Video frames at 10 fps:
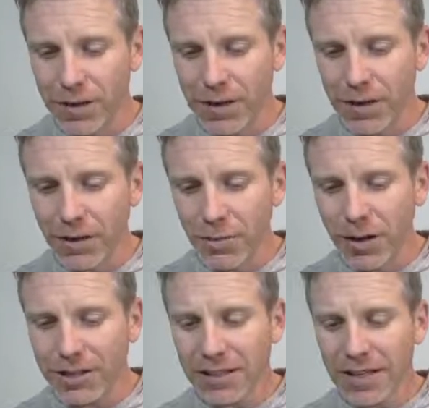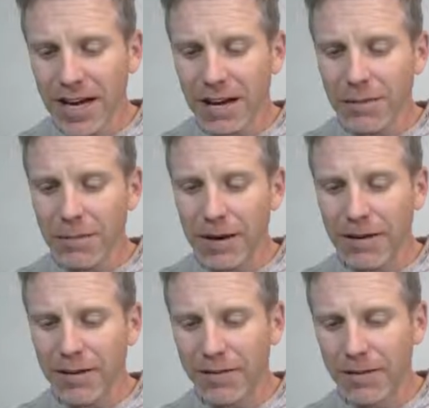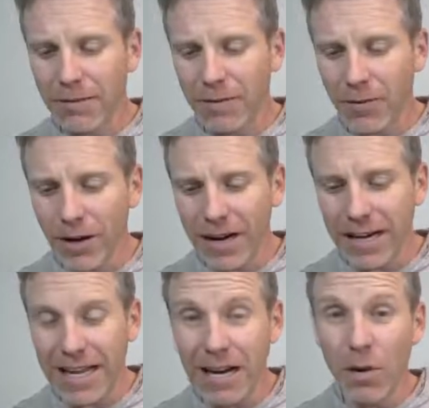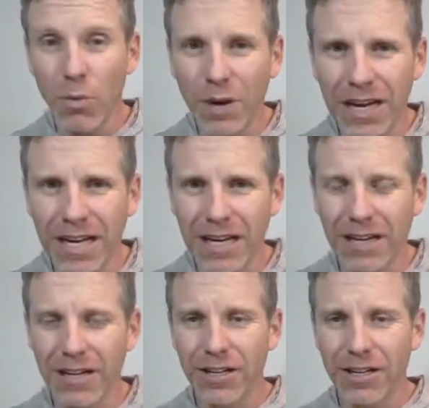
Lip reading: Good works that God prepared beforehand that we